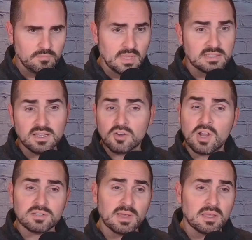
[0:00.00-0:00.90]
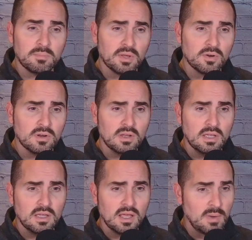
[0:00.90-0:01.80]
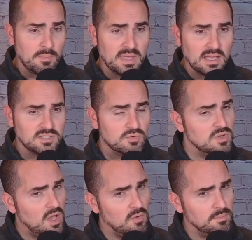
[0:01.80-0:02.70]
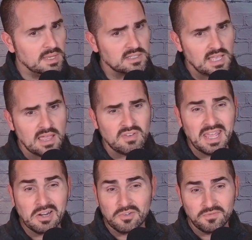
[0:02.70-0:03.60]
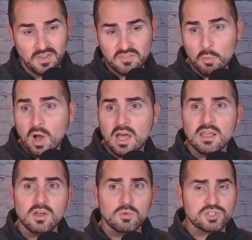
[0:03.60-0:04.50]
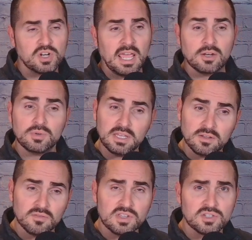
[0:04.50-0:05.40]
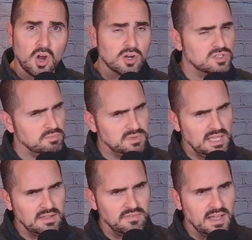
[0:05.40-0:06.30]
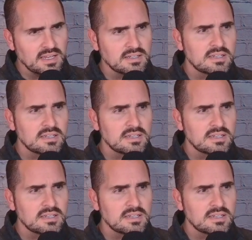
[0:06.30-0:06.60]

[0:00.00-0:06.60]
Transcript: Is it going to crash my computer and my PSU? No, because I have an 850 watt, which should handle either of these cards plenty fine.